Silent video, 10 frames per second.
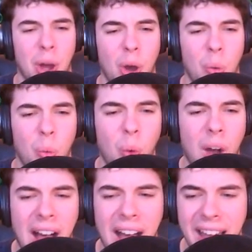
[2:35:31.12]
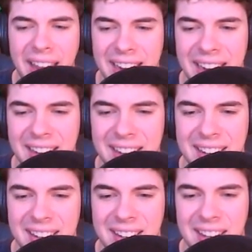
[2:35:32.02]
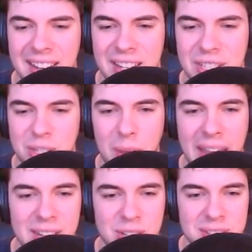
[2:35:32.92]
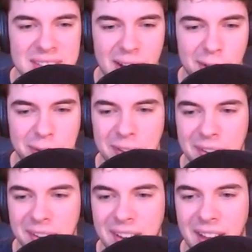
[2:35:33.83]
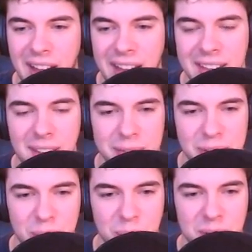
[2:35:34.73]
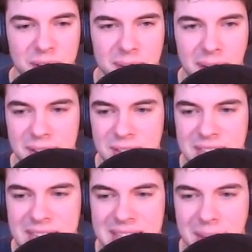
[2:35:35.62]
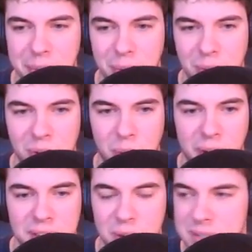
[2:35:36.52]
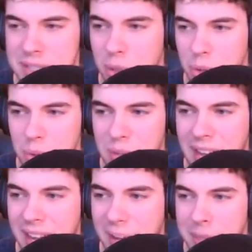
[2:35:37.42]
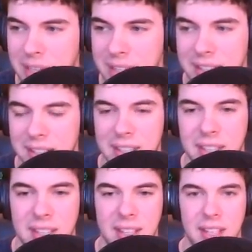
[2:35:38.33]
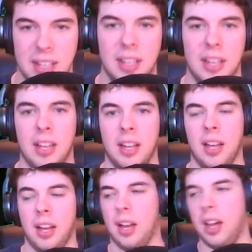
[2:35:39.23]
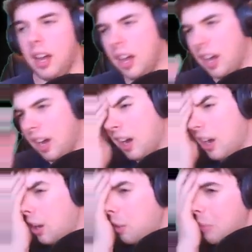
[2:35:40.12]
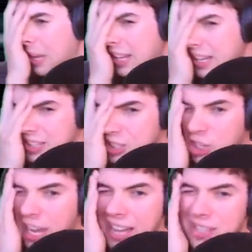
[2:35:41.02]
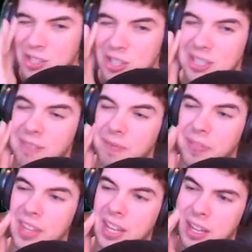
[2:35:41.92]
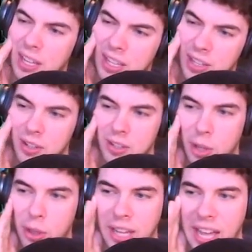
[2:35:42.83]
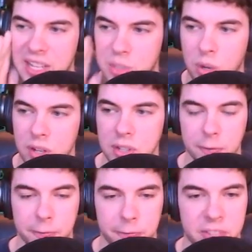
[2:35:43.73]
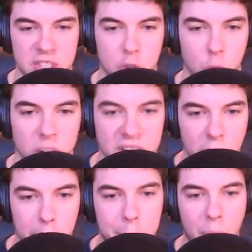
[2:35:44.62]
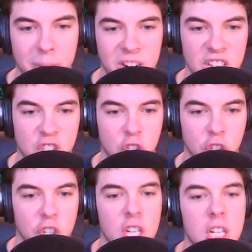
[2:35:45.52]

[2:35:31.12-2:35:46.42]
Why? Do you hate yourself? I love you. Come on, just eat something real quick. Don't you die on me. Oh, man, and the chat is just, in the guy's words, a festering abomination